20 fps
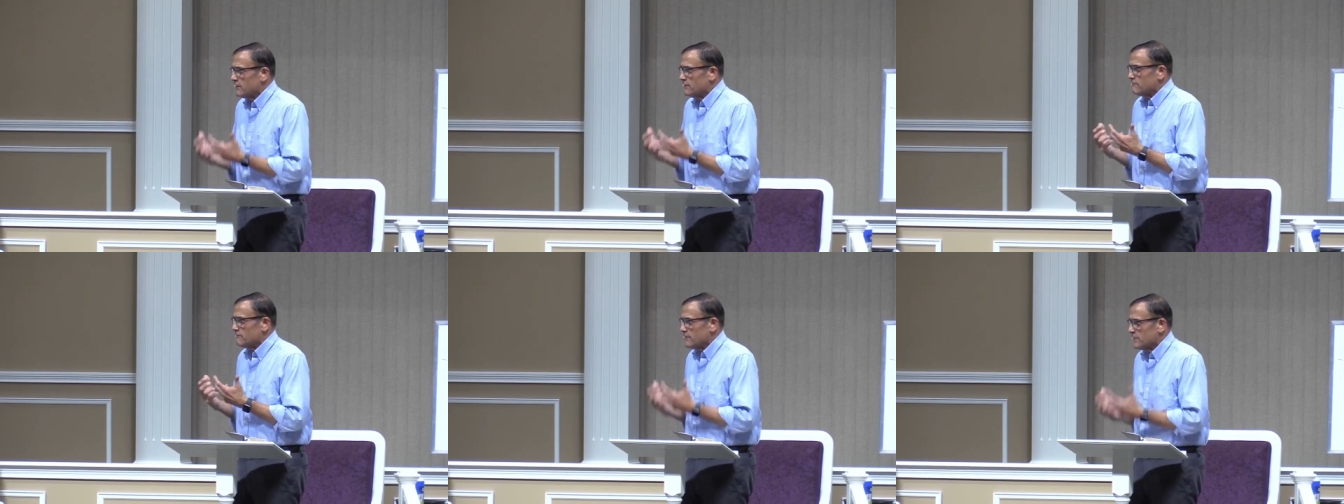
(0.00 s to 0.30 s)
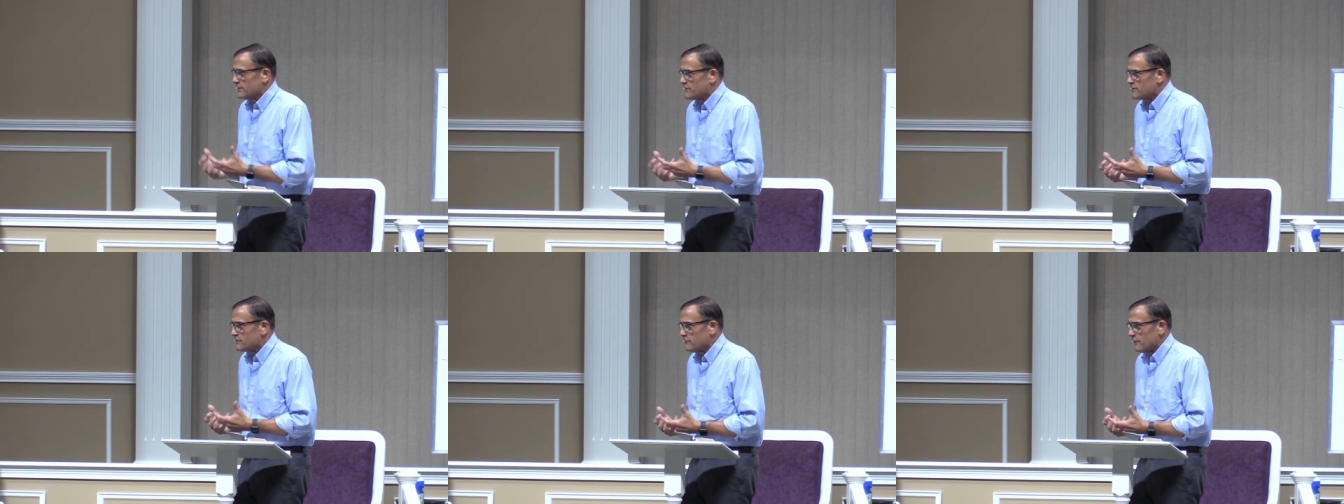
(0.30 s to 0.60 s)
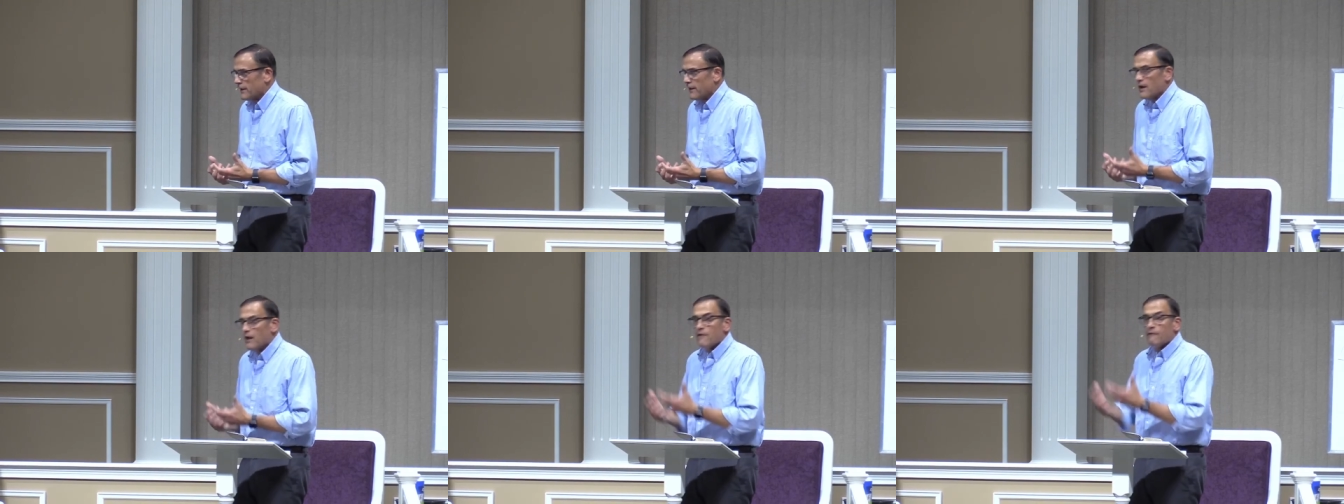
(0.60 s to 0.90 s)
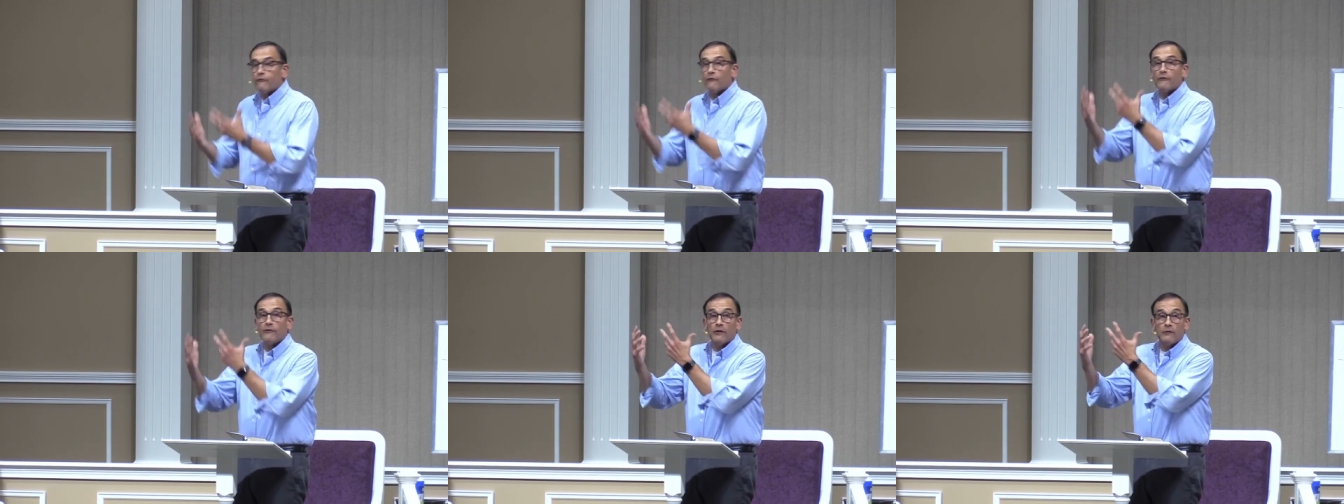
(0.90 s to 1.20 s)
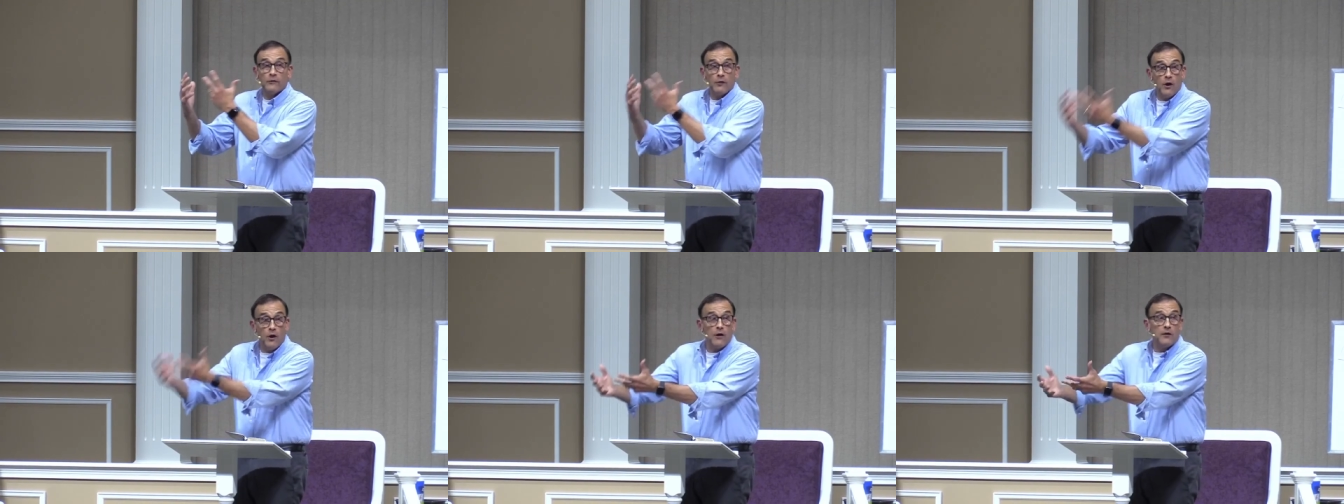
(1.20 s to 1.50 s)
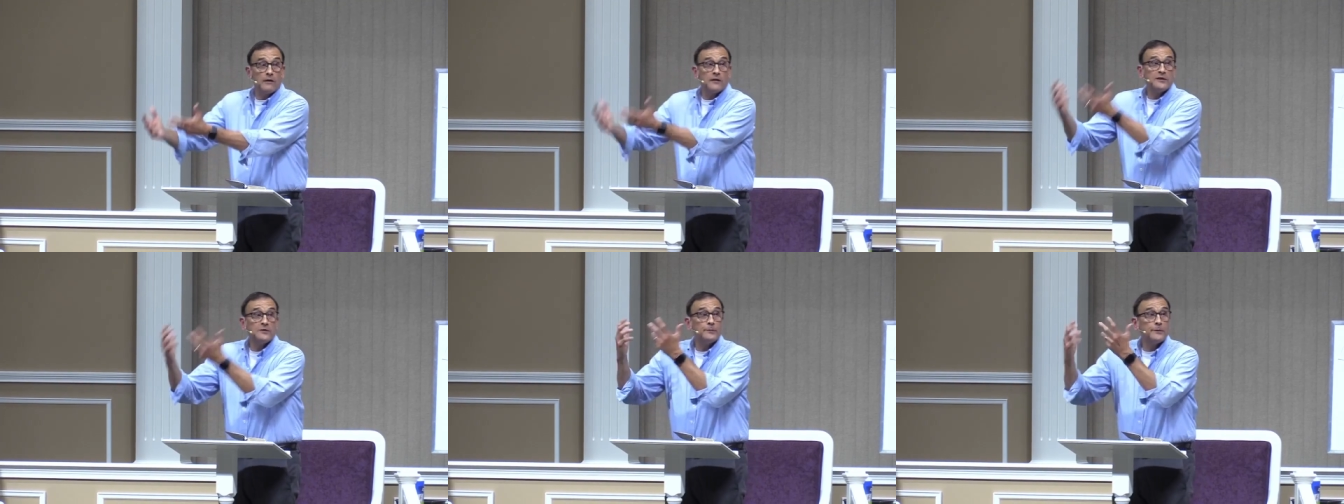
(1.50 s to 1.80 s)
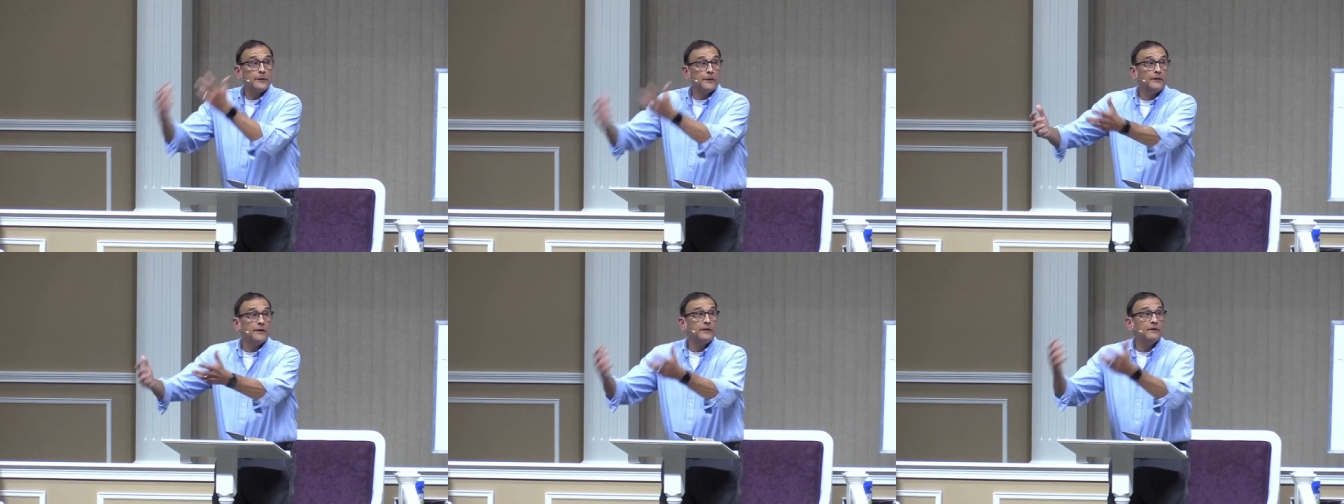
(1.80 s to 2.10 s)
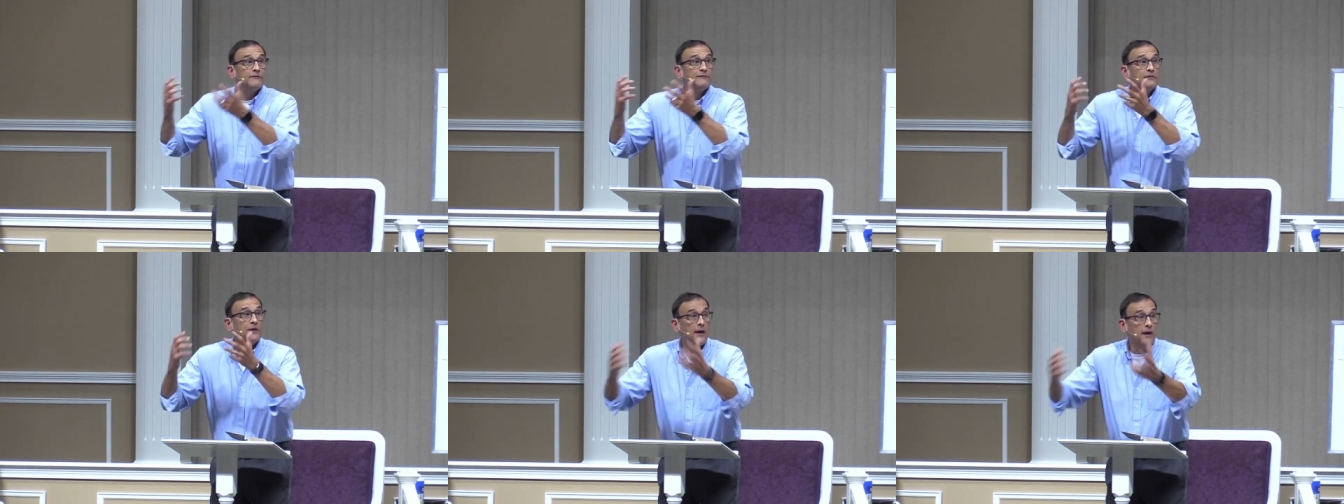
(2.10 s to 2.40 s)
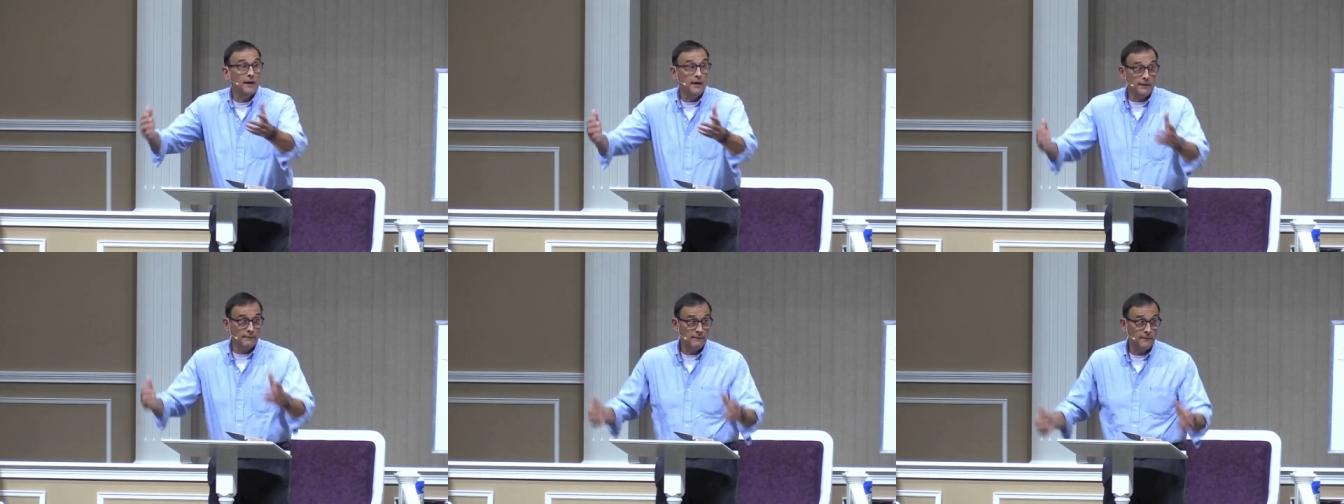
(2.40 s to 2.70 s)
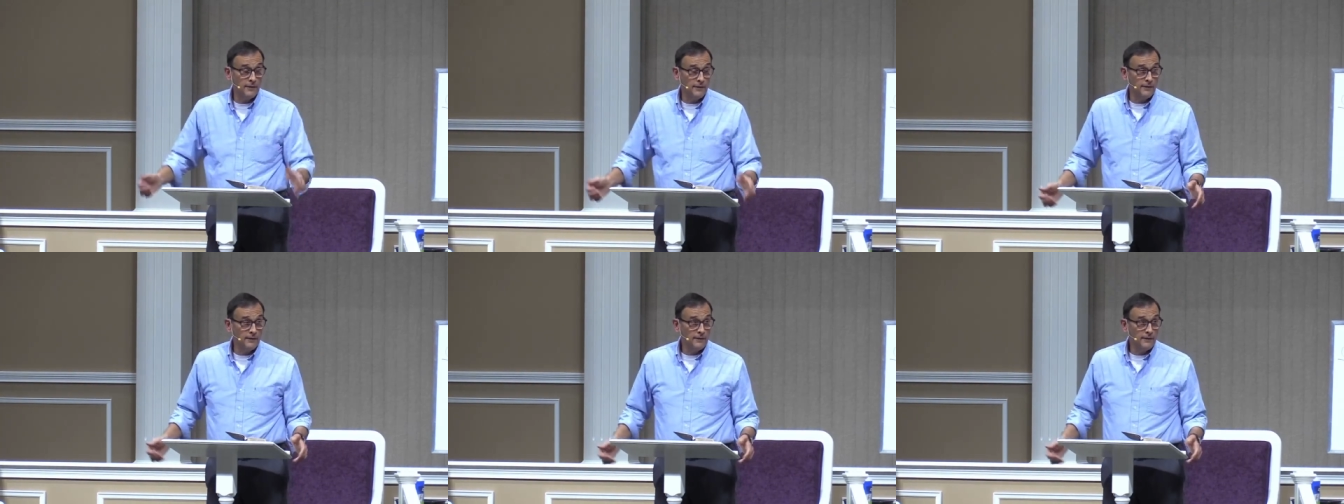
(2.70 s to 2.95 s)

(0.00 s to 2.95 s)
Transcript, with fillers: in ministry for the longest period of time